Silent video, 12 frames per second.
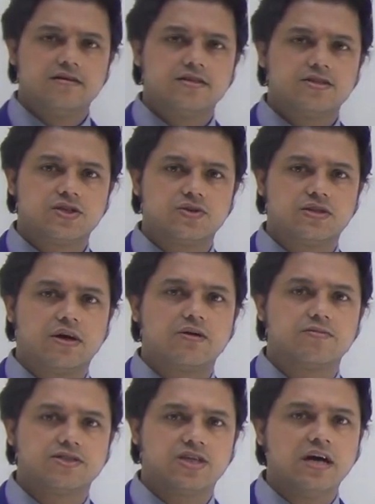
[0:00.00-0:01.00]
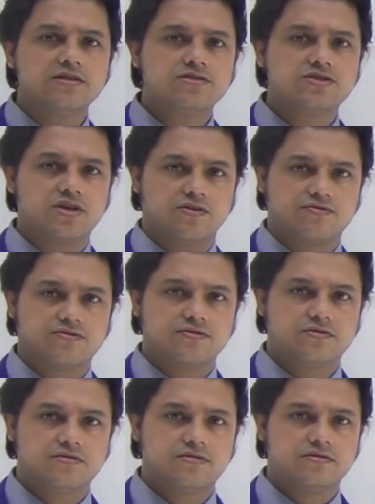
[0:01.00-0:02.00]
so there will be chance of
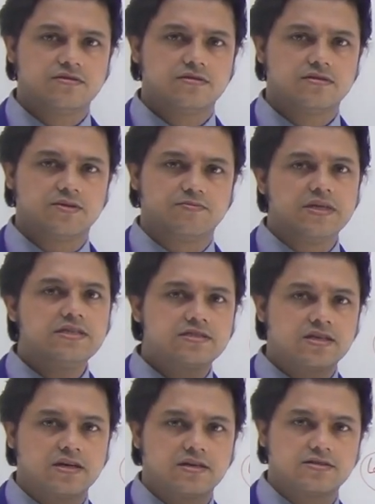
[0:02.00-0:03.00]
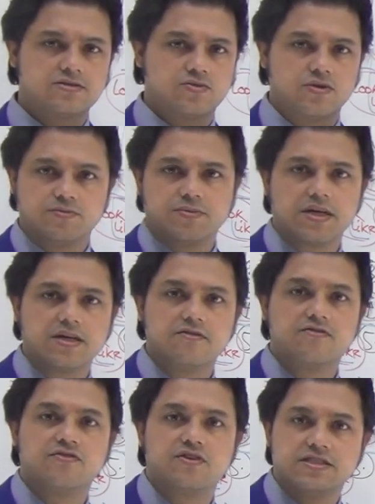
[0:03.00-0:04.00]
the blisters will
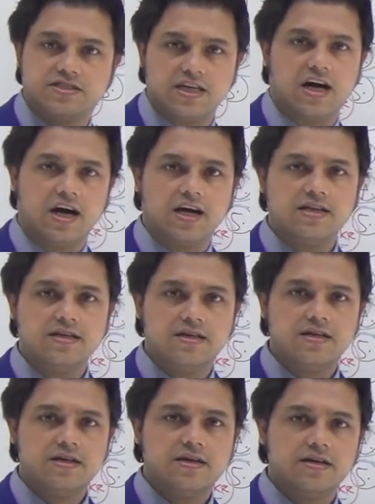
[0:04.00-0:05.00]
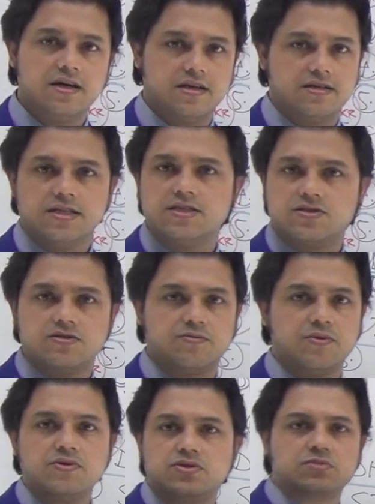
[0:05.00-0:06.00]
be fragile and the
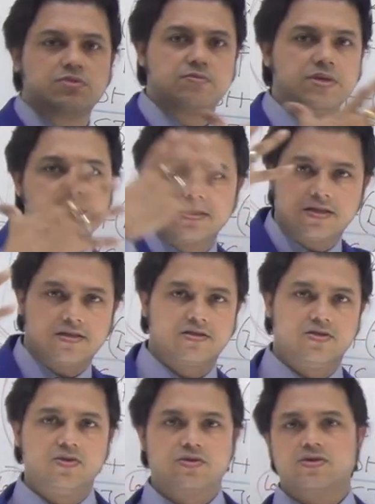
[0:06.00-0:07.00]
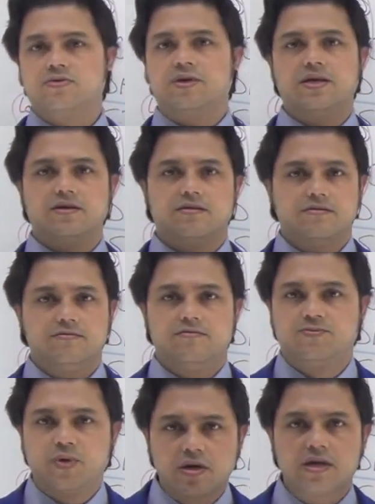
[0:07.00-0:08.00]
most of the blisters look to
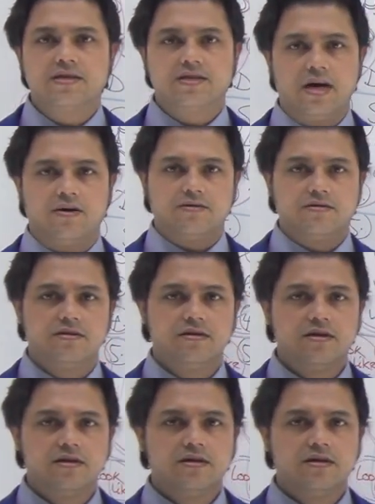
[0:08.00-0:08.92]
be broken down